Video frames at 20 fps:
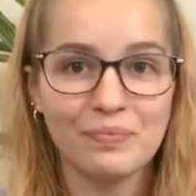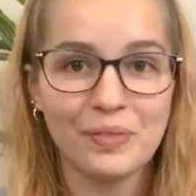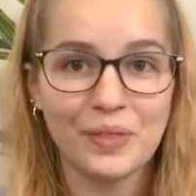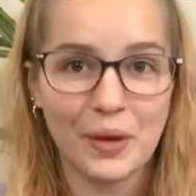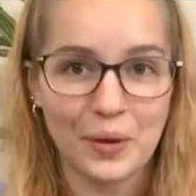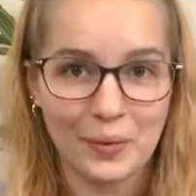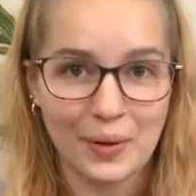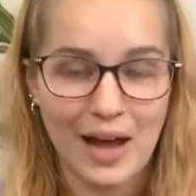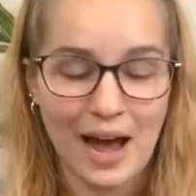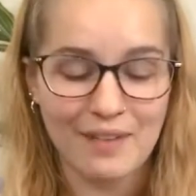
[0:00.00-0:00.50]

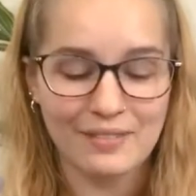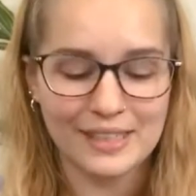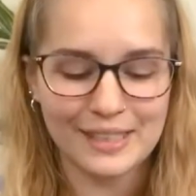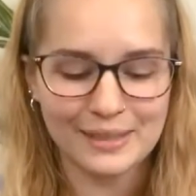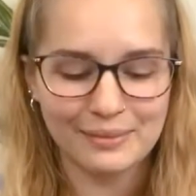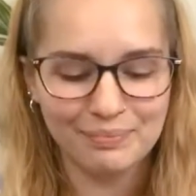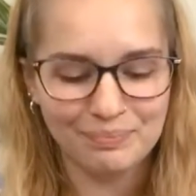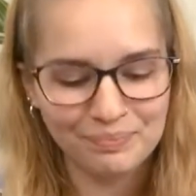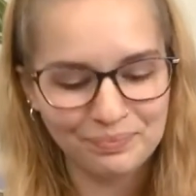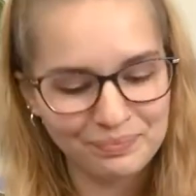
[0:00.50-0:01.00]
There we have it.
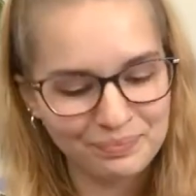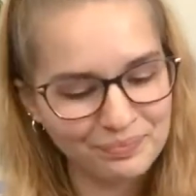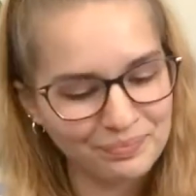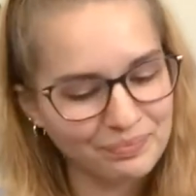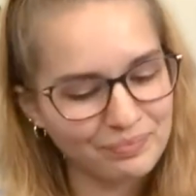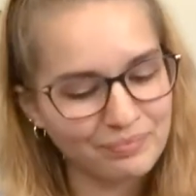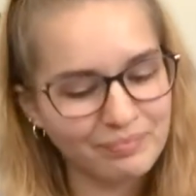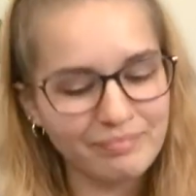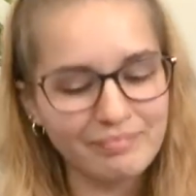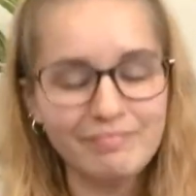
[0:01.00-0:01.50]

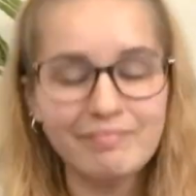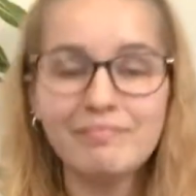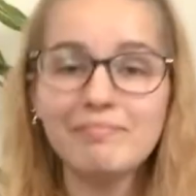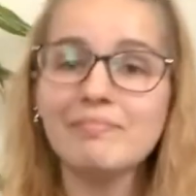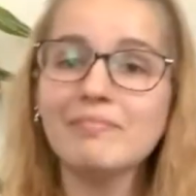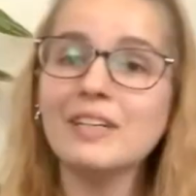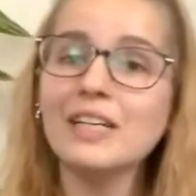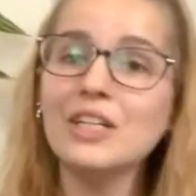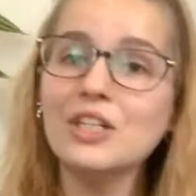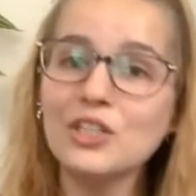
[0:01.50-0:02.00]

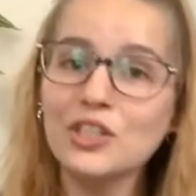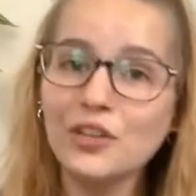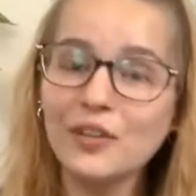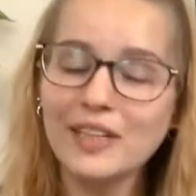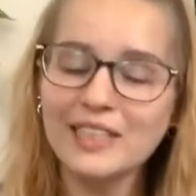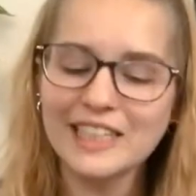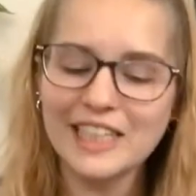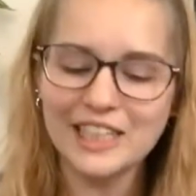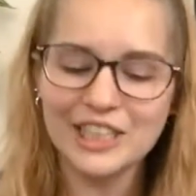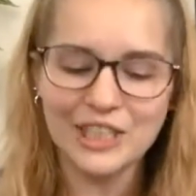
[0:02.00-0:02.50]
So
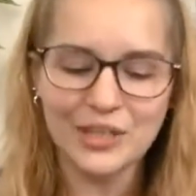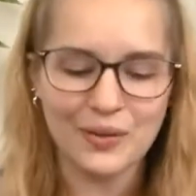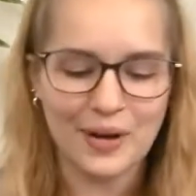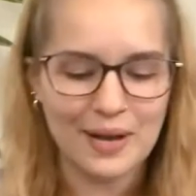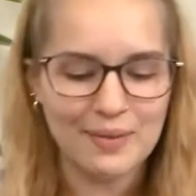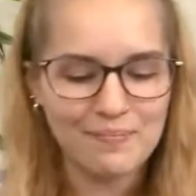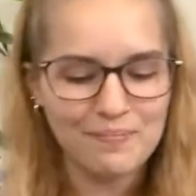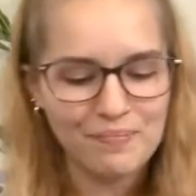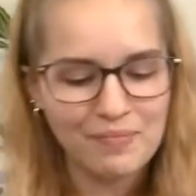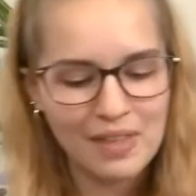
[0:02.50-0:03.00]
let's get to it.